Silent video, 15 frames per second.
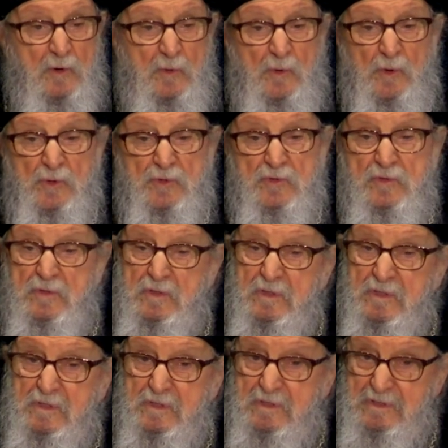was
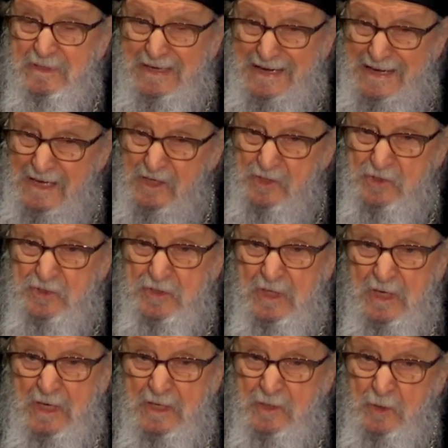strange
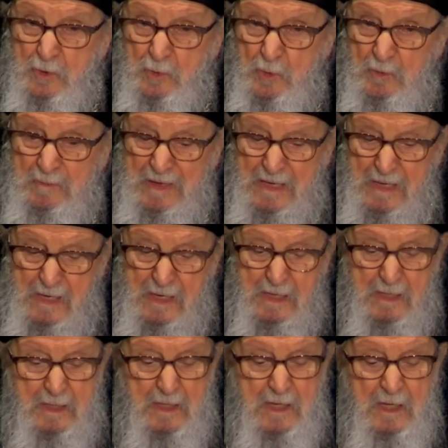and you took me
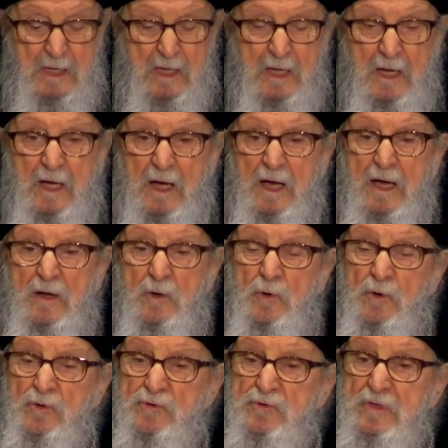in. I
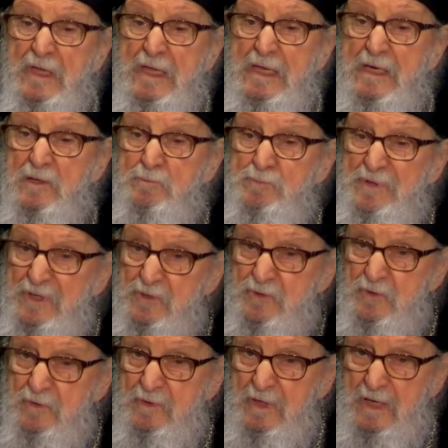was in
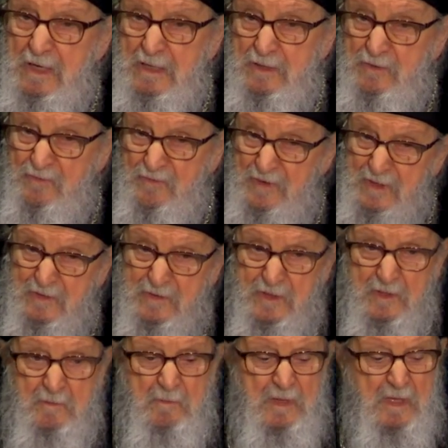prison and you
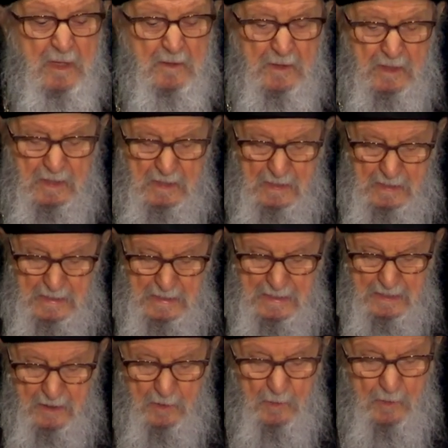visited me.
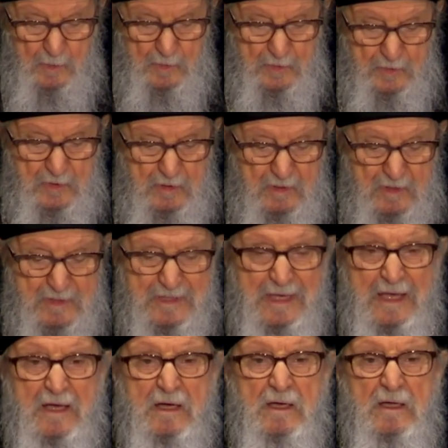I was
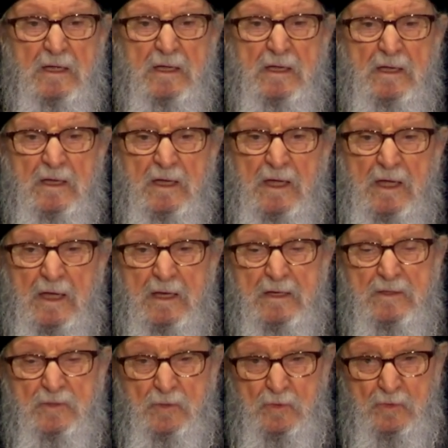sick
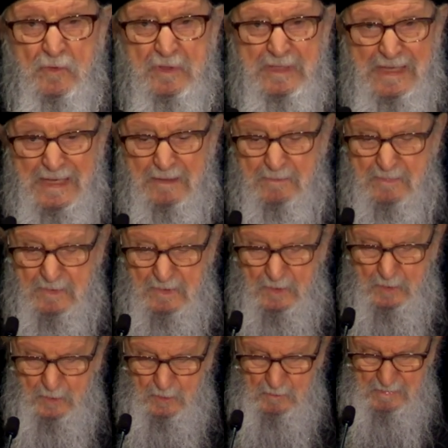and you came
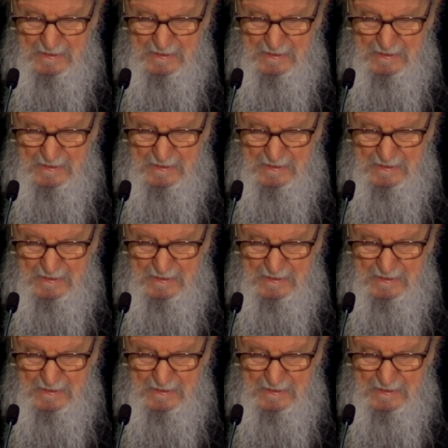to